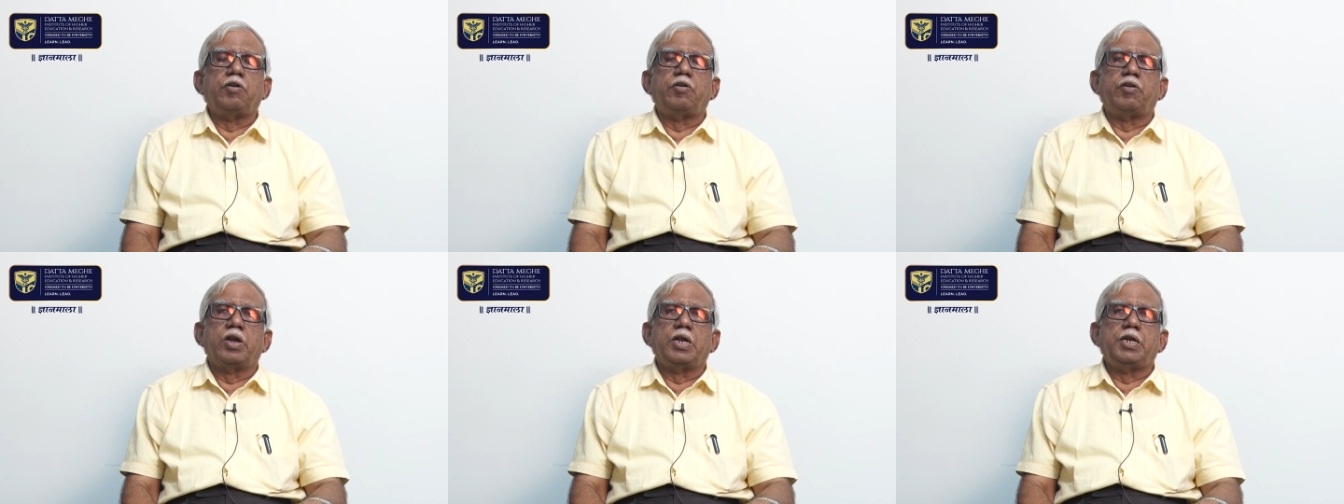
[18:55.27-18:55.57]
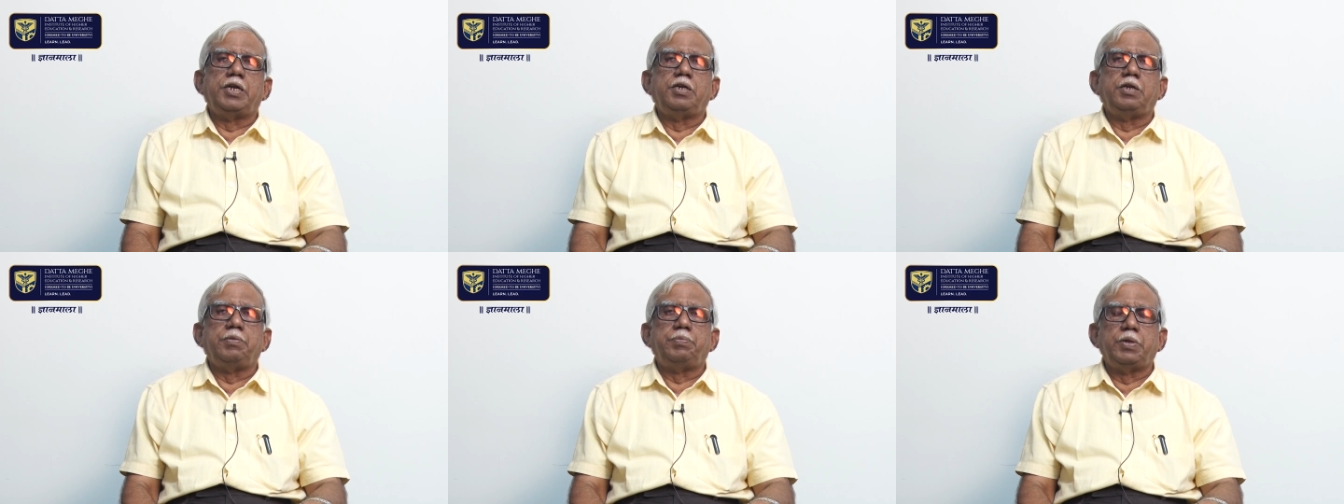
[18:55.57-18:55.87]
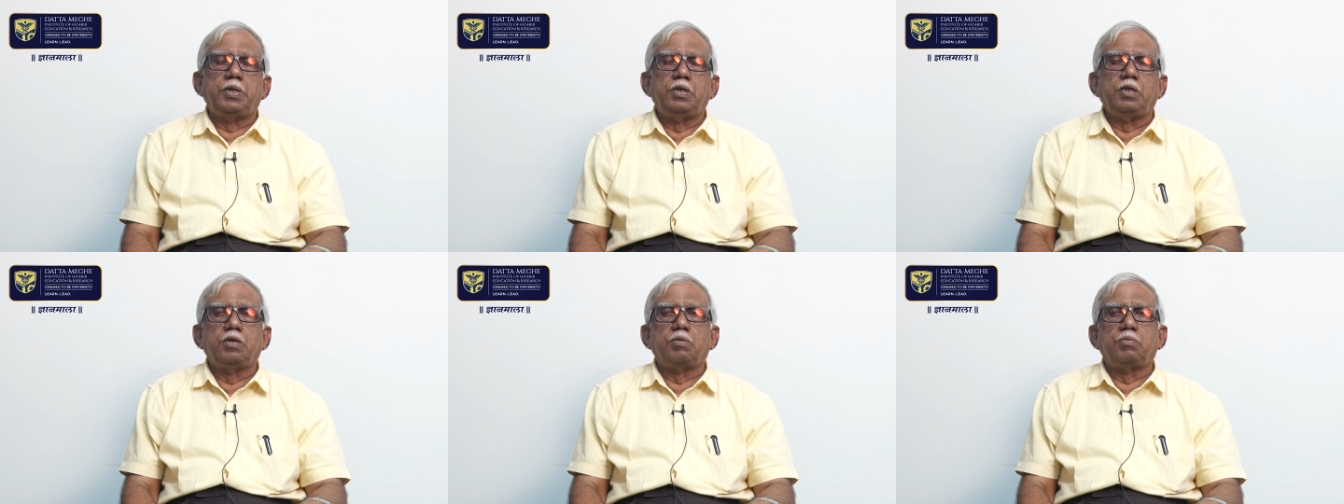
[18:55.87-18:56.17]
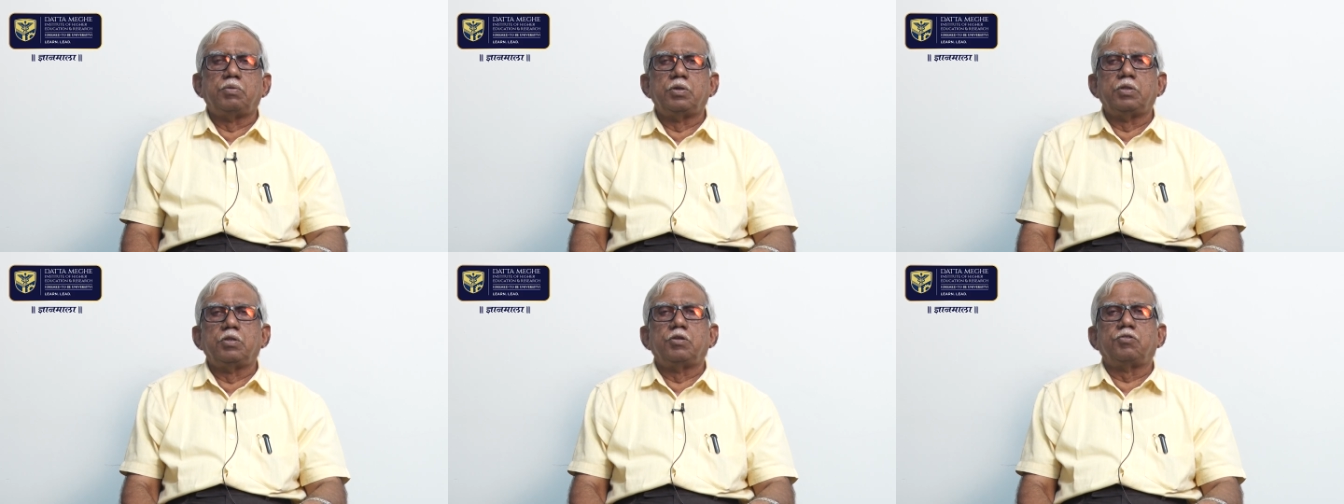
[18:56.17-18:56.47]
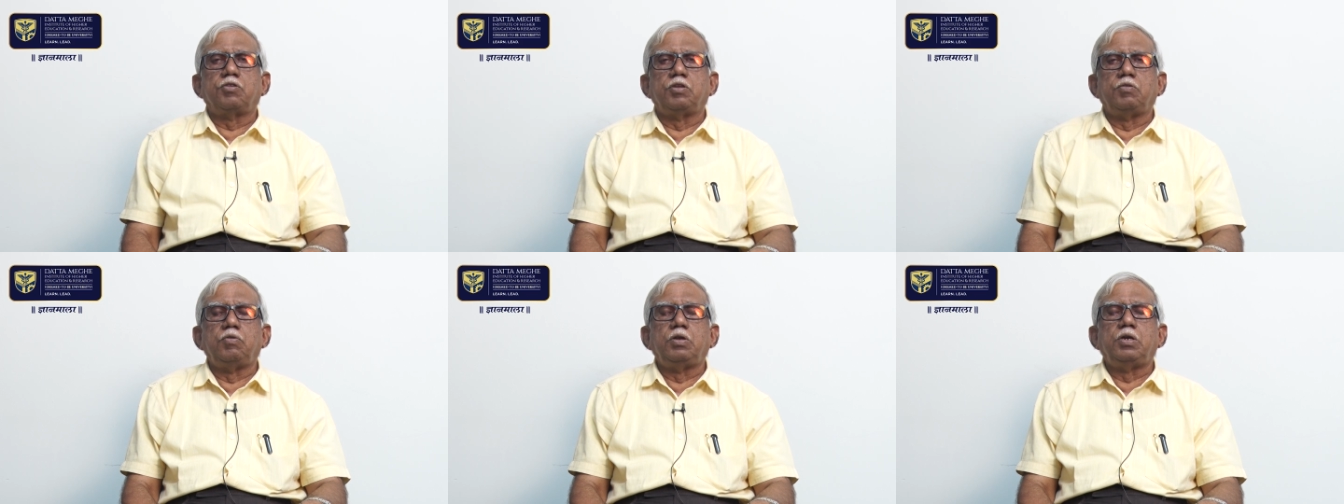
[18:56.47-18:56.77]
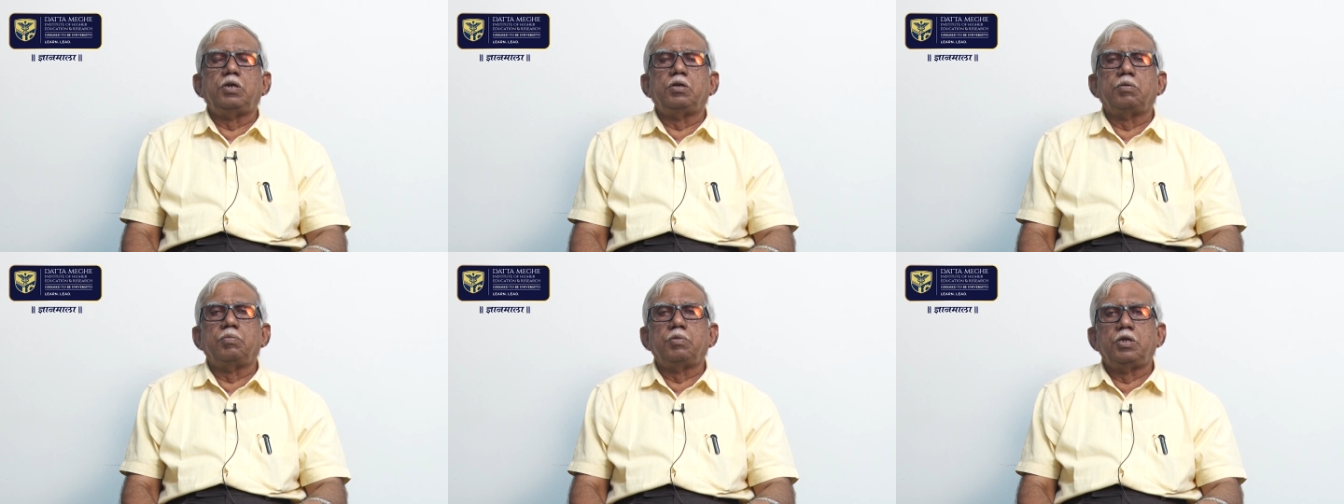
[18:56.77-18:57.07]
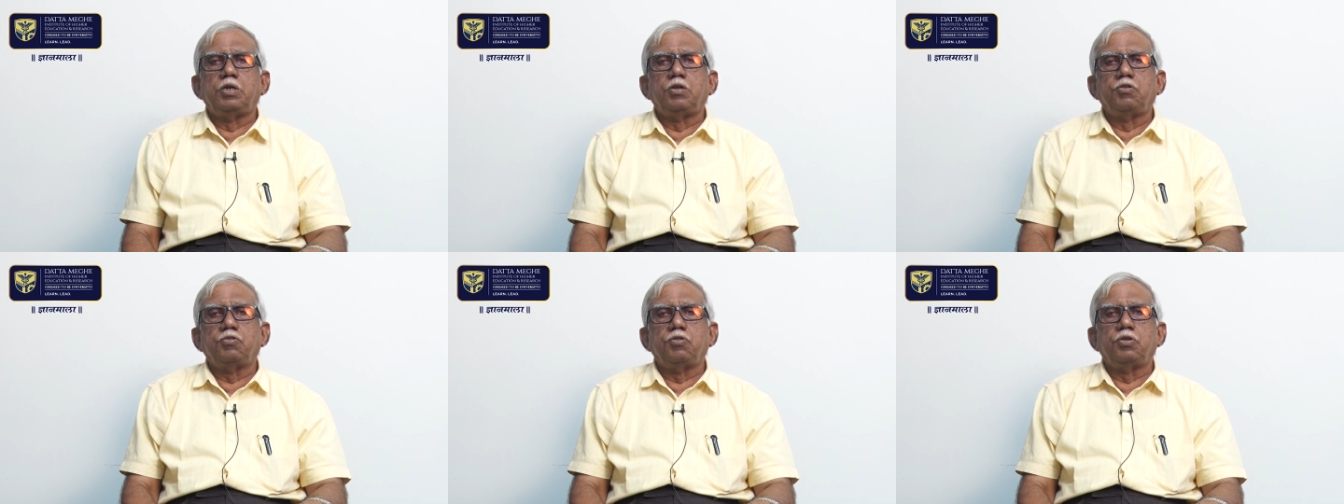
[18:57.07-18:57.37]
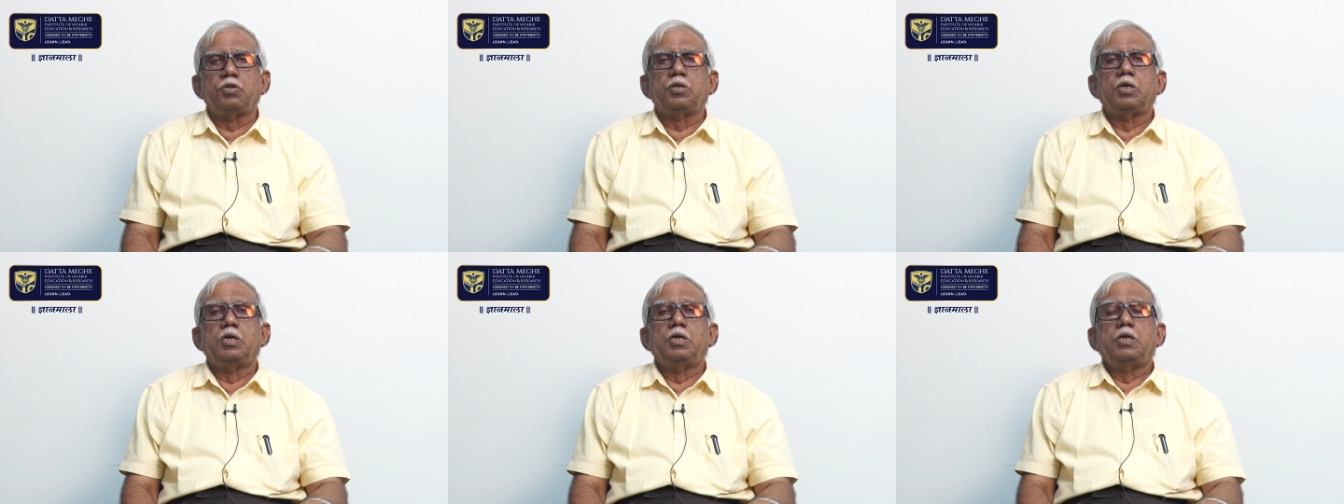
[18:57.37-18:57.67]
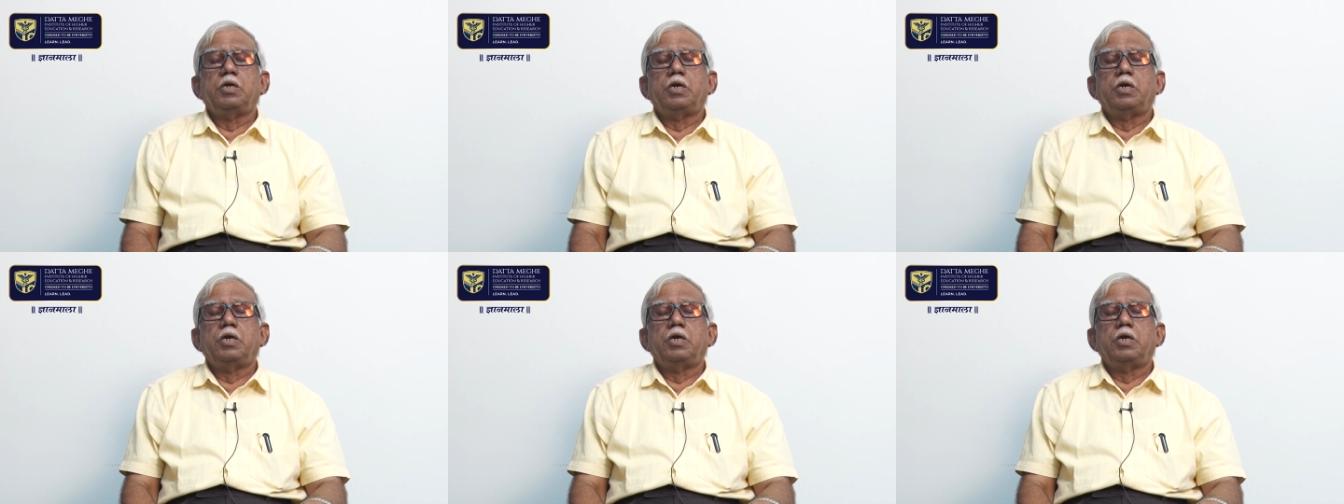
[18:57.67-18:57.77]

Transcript: hourly depending upon the severity of the disease,